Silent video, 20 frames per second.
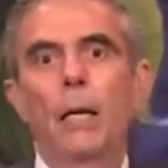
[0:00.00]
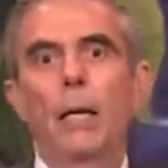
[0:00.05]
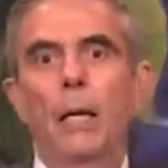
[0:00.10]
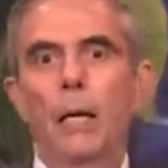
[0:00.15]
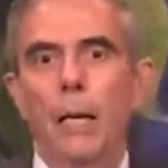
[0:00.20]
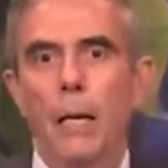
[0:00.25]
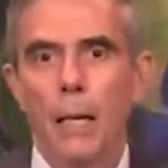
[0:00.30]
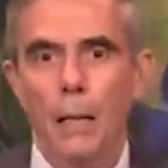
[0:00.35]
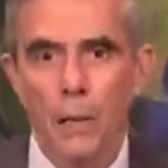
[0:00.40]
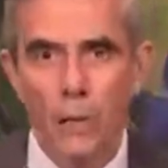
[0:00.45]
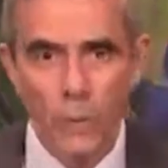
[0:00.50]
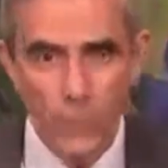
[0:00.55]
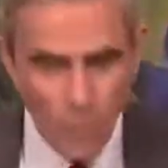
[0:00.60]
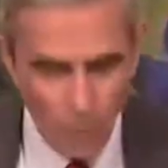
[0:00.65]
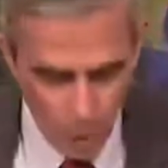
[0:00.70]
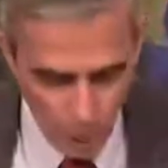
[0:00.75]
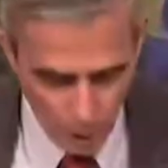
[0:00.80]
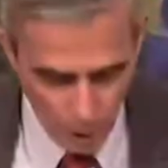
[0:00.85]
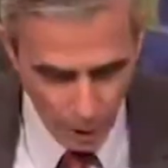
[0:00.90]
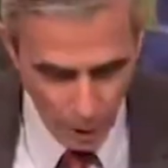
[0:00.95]
is
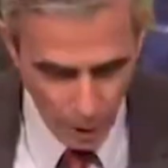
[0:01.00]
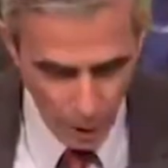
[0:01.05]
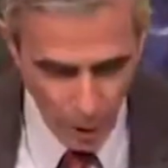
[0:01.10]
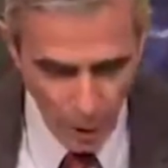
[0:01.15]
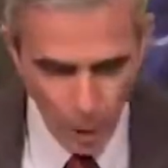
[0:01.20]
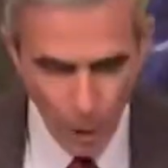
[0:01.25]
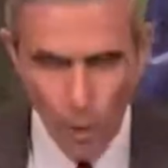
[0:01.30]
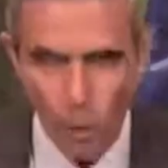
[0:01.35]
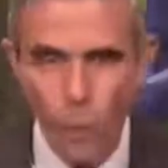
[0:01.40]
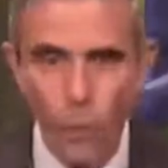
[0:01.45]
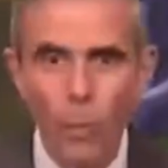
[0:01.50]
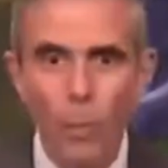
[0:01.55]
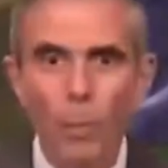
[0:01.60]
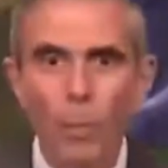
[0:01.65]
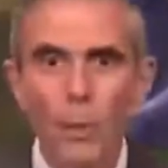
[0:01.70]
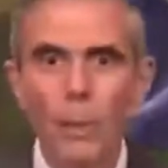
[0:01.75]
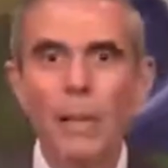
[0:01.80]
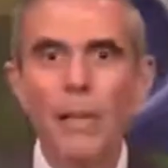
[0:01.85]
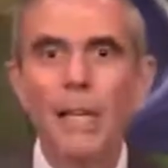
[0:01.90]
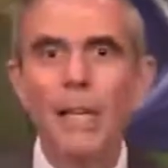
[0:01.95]
the, all the
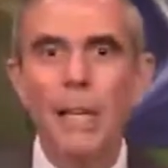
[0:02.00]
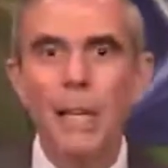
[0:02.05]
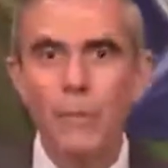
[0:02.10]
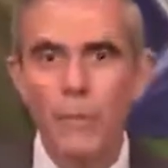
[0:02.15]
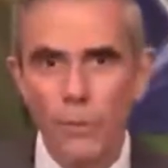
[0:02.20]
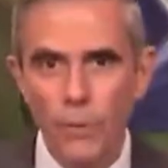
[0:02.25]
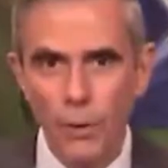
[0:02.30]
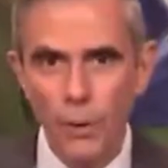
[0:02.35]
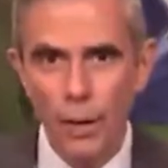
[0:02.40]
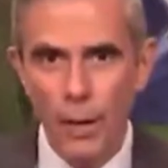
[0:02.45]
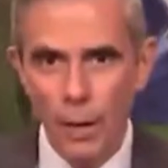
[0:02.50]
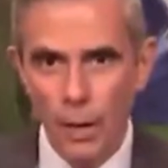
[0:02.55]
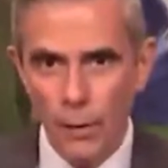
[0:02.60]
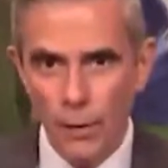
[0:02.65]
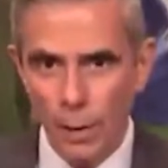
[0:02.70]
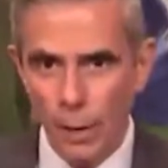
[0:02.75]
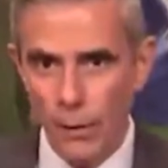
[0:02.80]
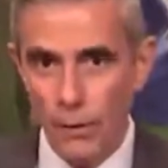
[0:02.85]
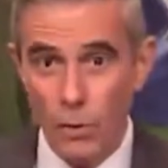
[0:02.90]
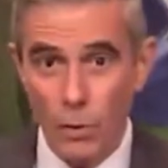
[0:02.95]
beliefs
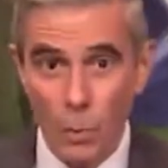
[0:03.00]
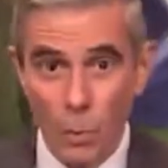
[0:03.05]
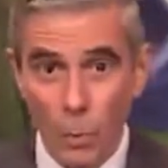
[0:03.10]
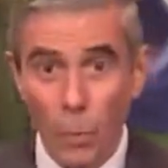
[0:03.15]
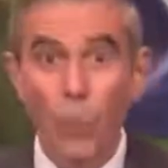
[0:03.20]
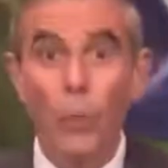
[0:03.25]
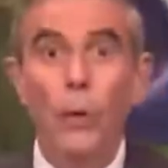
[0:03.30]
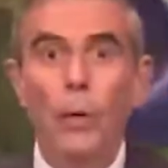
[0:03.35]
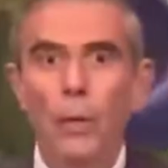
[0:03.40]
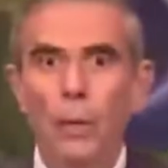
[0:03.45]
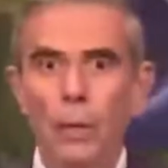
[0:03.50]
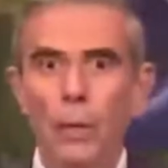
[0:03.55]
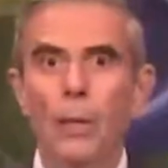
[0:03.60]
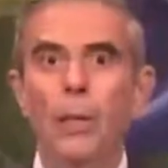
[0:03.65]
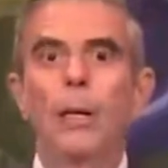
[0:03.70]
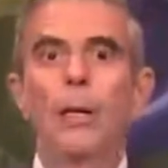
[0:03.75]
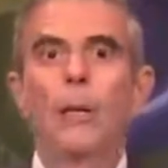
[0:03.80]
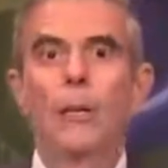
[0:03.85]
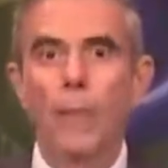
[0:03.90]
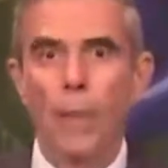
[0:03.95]
that support
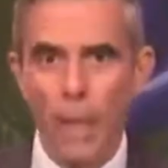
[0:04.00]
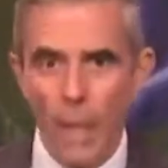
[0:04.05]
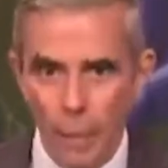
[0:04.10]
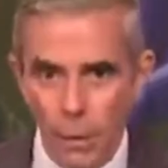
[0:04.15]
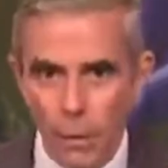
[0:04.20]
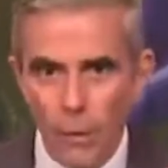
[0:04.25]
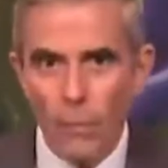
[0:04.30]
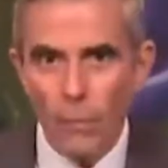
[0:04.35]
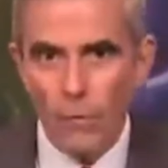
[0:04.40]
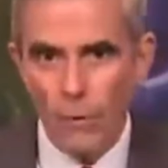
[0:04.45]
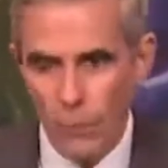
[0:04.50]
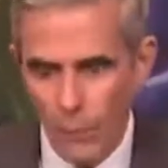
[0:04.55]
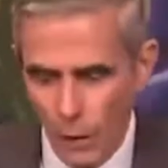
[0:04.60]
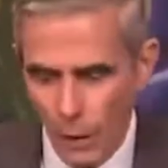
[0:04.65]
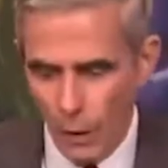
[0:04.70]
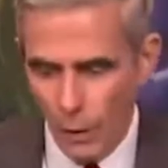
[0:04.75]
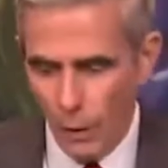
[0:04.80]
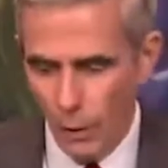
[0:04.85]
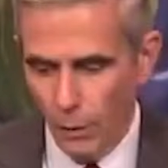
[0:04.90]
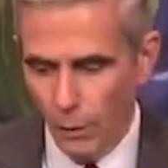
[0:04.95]
that
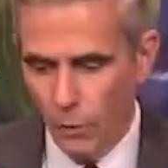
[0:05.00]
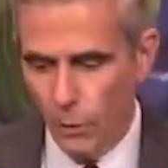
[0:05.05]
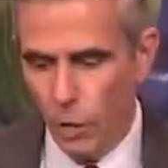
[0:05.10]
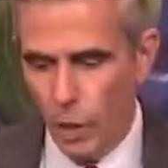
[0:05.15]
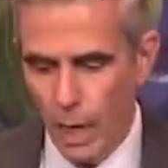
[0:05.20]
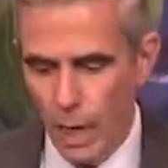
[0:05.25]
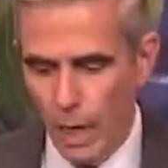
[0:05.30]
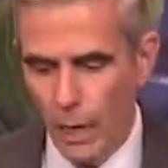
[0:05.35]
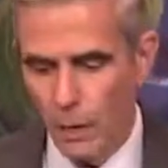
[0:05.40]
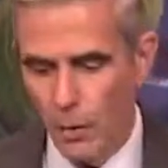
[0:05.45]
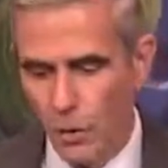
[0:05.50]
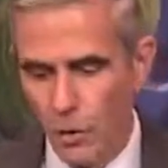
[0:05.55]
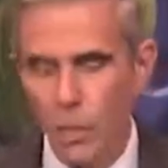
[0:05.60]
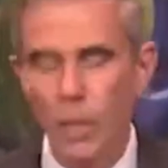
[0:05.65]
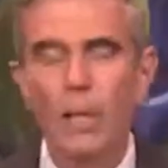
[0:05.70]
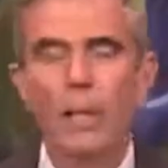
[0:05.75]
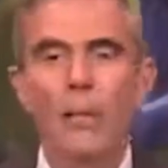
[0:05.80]
fear of change,